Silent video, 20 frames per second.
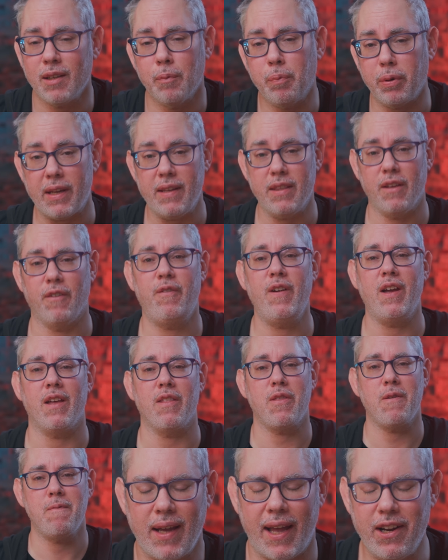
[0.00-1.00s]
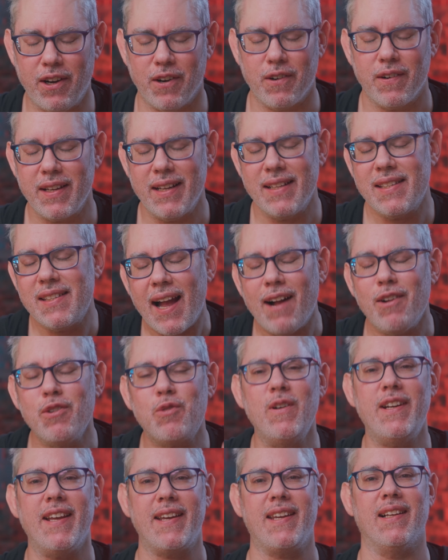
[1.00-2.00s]
To plead the fifth. I know, it sounds
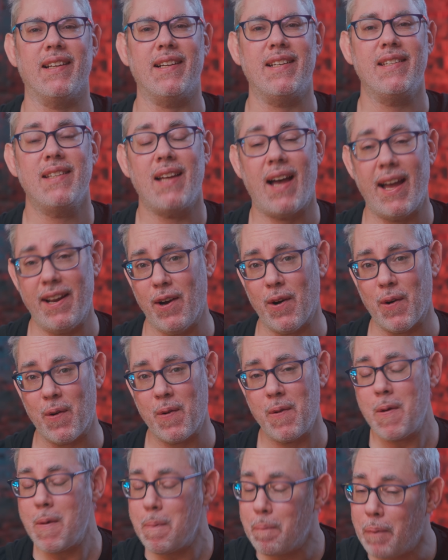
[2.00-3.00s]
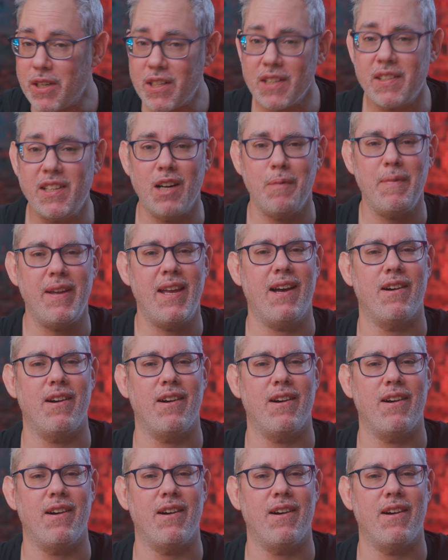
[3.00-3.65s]
ridiculous, I know, but just hear me